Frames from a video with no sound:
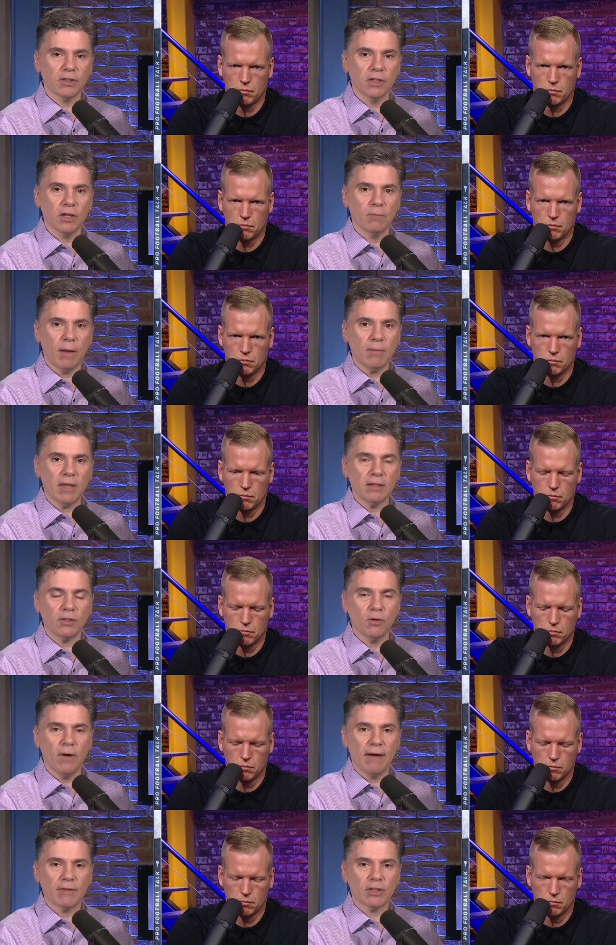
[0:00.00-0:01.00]
Speaker 1: year. Maybe they
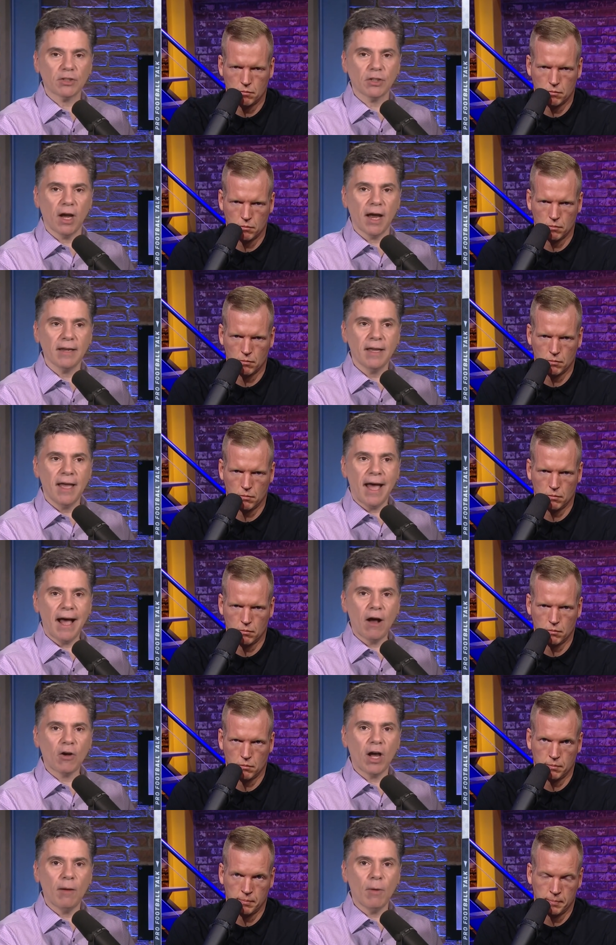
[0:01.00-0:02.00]
do have a shot.
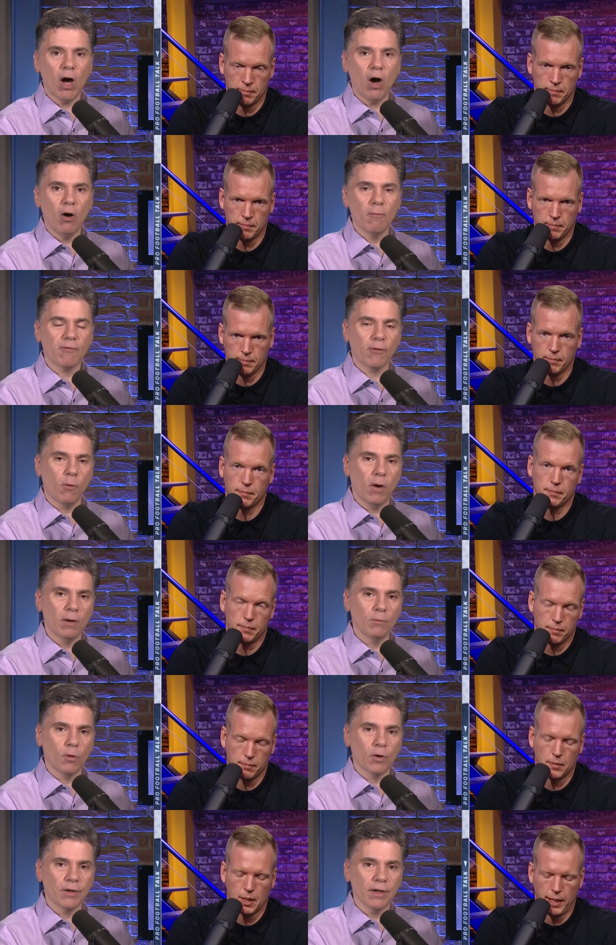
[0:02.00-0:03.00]
I'll come home for
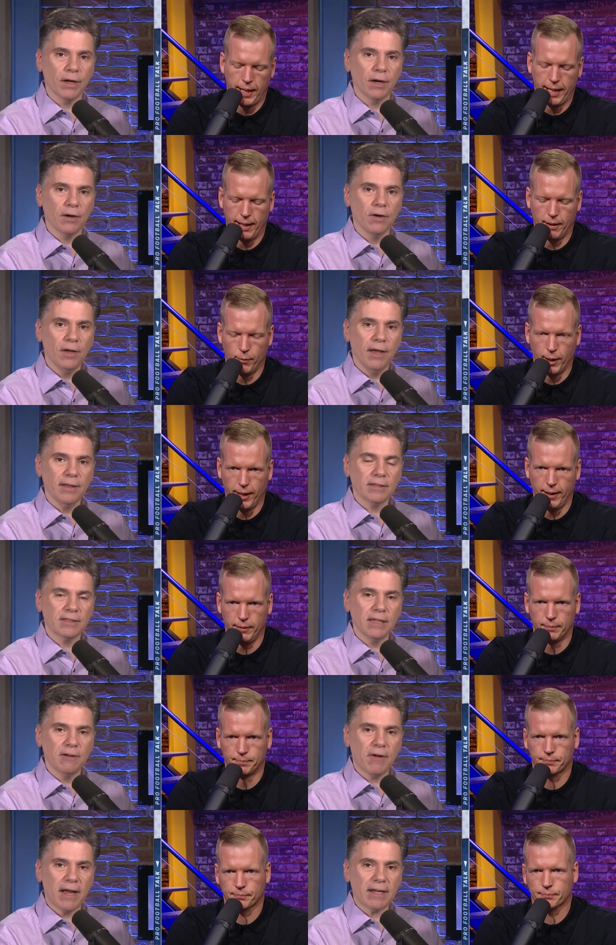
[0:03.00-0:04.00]
one more year yeah, right. and
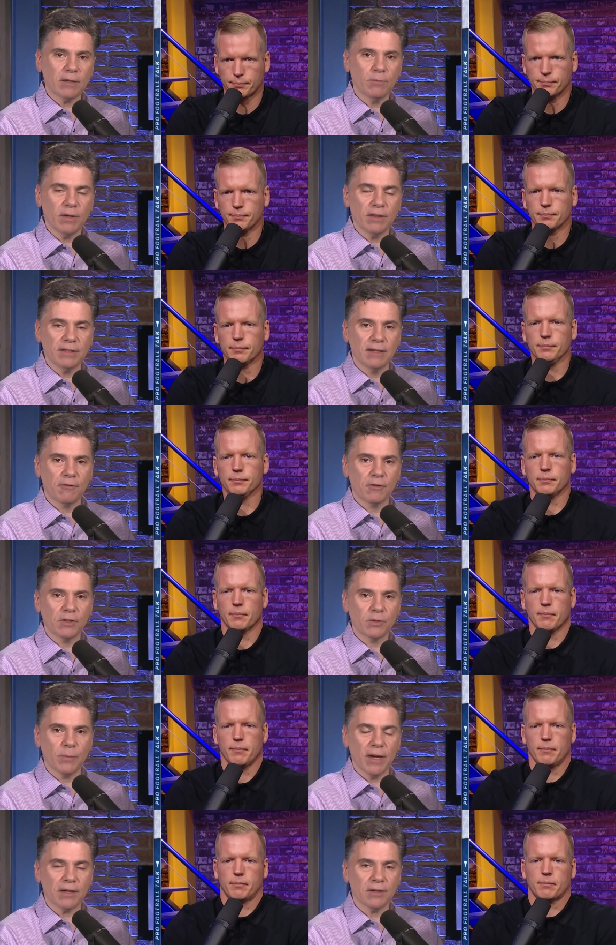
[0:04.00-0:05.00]
see if I can be the
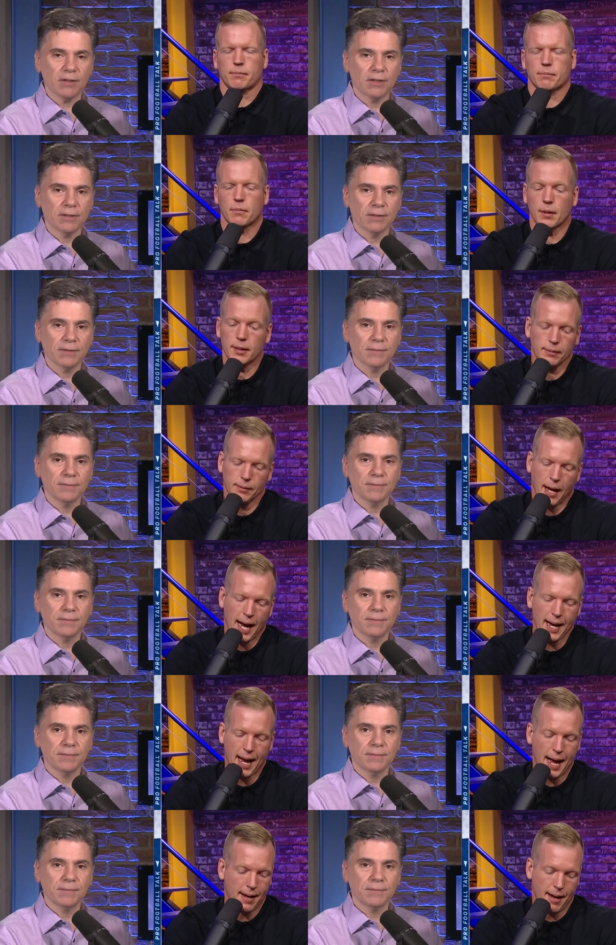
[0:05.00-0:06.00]
difference maker. I,
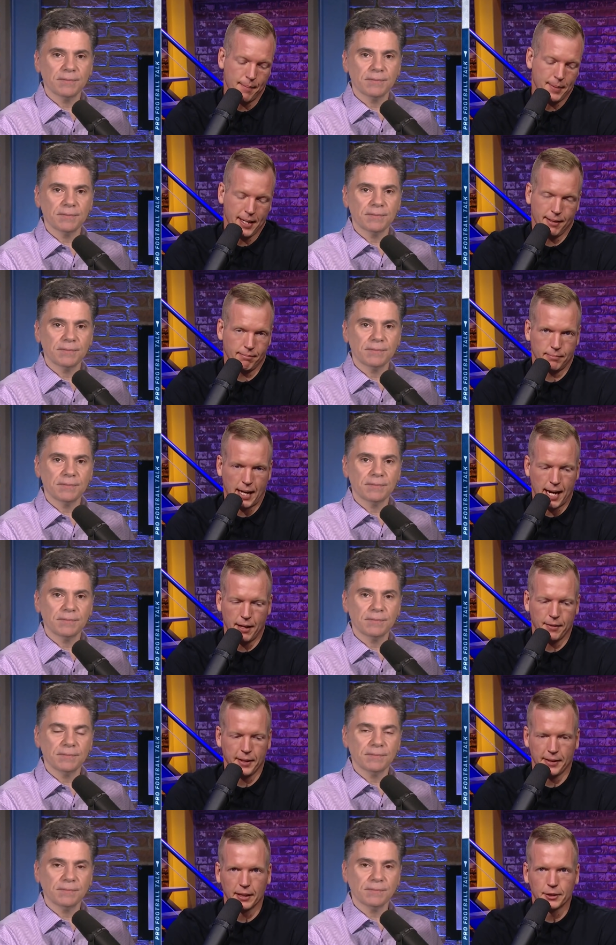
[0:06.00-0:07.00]
I,
Speaker 2: I mean, I don't
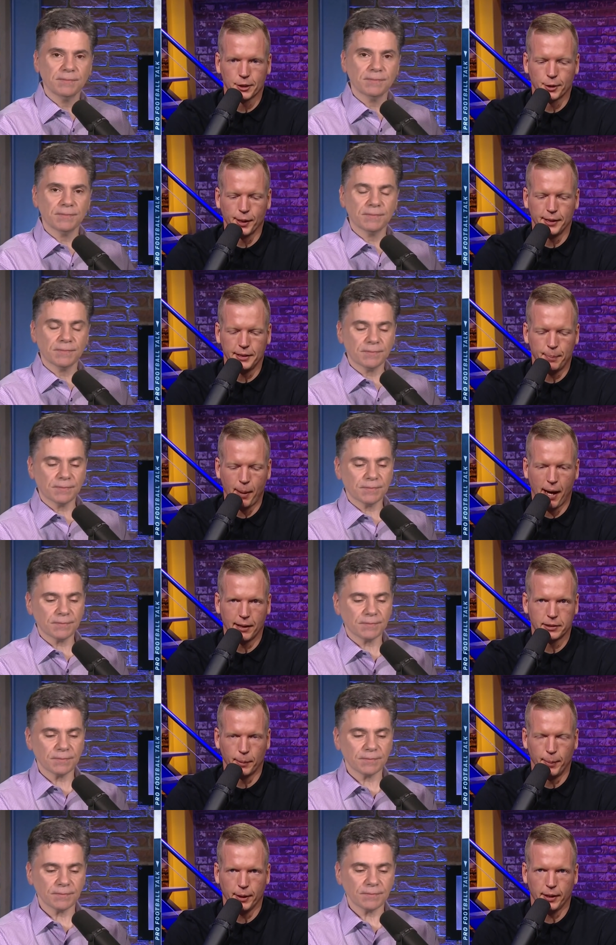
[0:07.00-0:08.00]
think that's a crazy
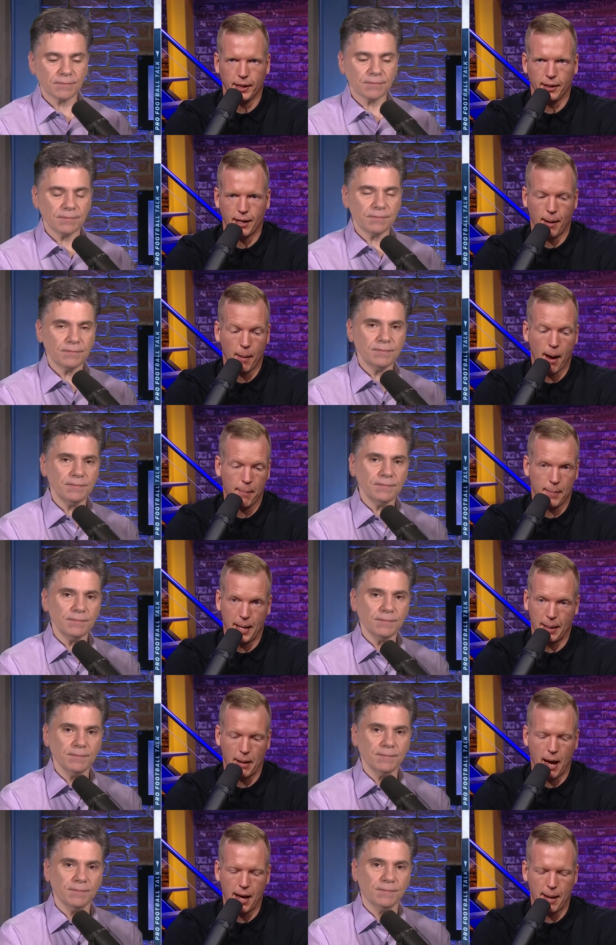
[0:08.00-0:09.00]
possibility. I, I mean,
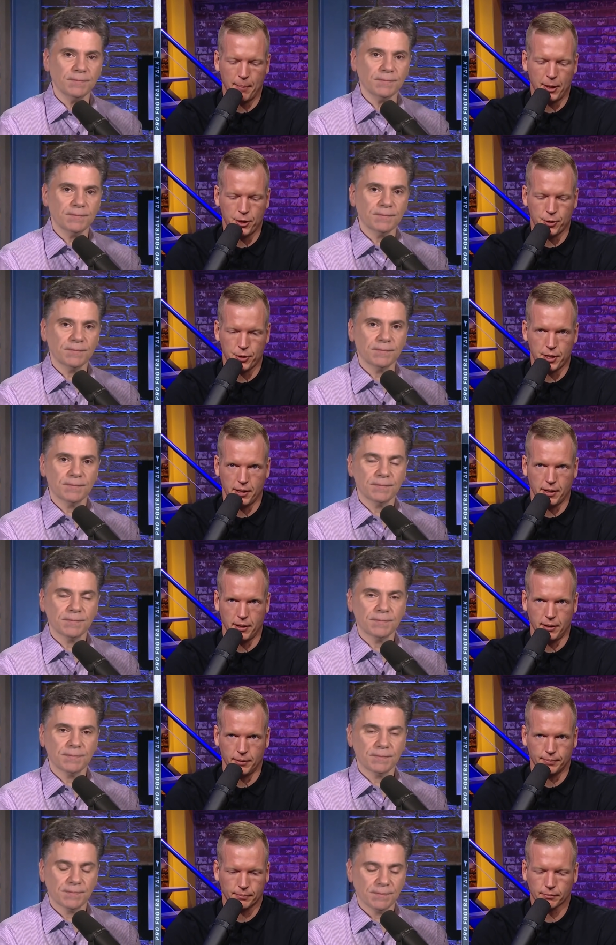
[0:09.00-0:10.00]
I am interested
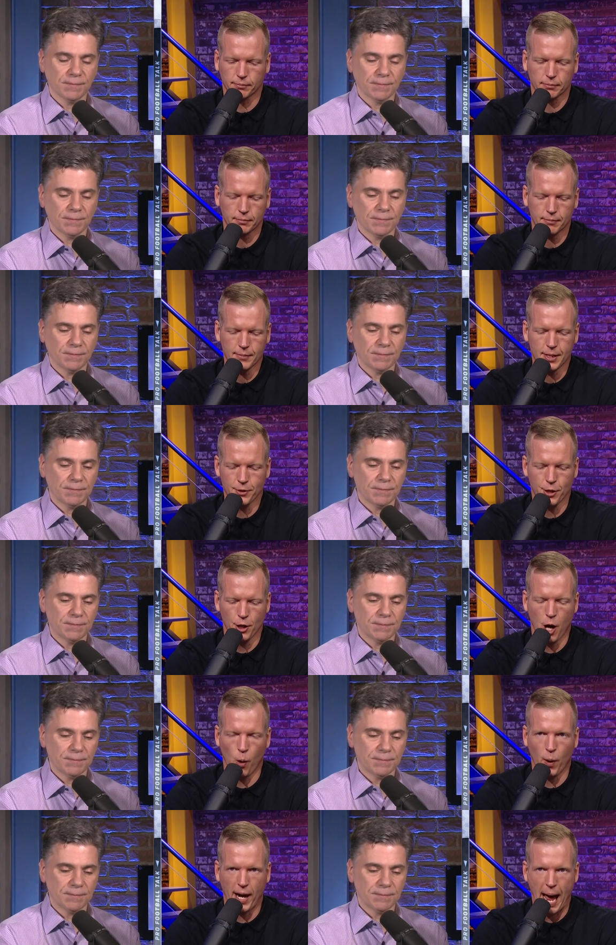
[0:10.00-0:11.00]
to to know
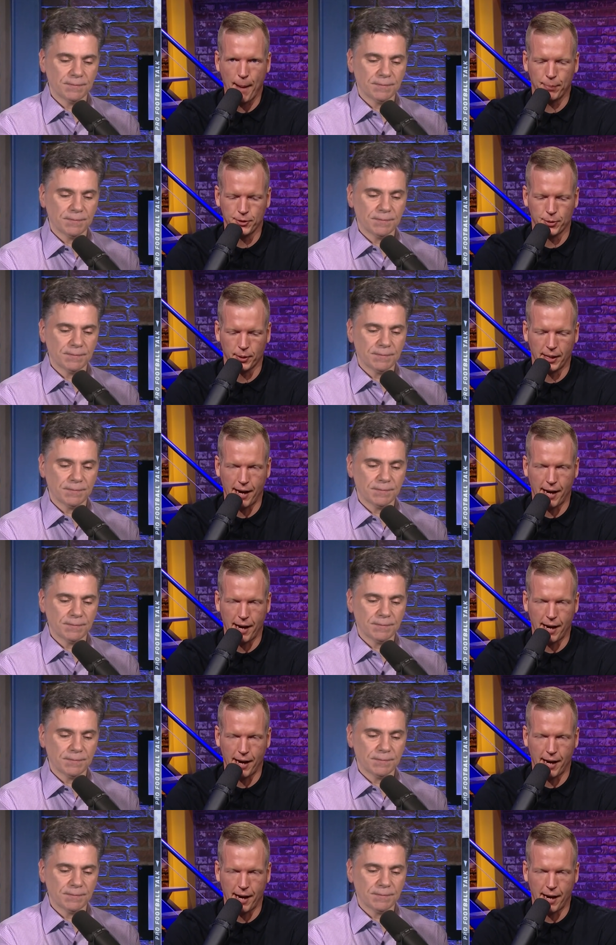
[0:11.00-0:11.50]
what happens with Larry